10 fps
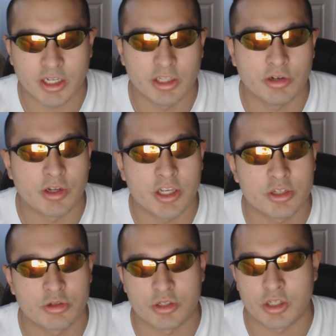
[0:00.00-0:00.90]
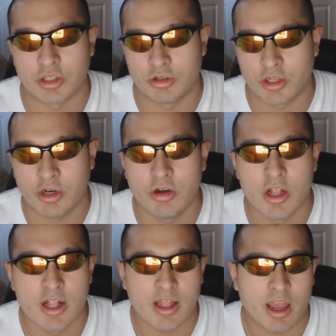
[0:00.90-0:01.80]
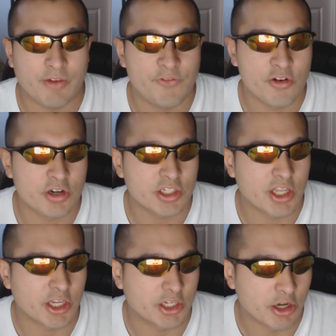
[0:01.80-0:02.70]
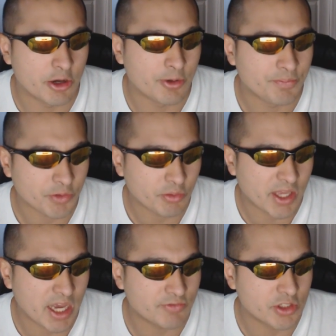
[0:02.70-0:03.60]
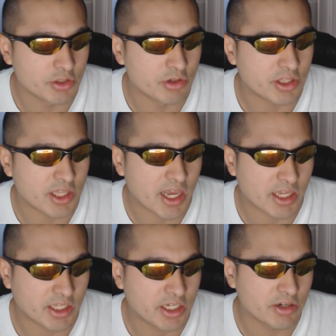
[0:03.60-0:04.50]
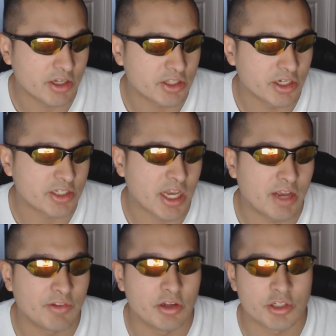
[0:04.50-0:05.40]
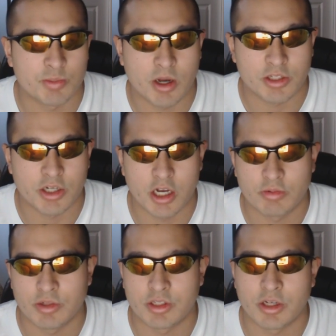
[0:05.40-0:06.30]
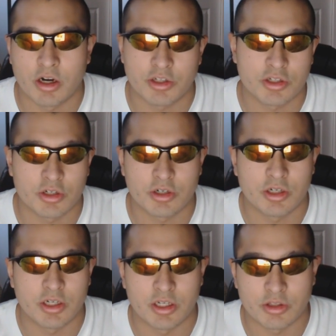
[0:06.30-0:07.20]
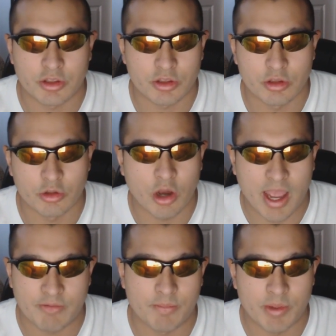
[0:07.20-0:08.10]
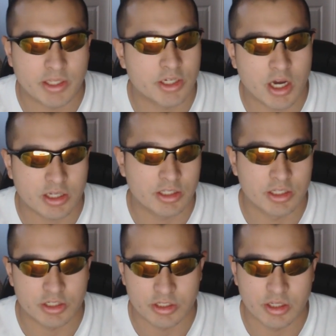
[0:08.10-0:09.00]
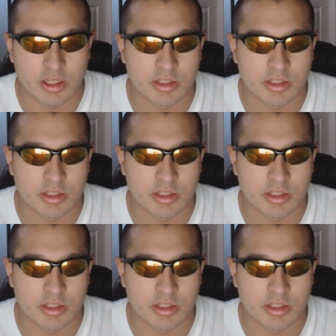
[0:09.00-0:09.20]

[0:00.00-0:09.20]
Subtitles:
like a little interesting, you know? At first, like we have to it that Kira does have a little small talk with Archer, have a big talk in this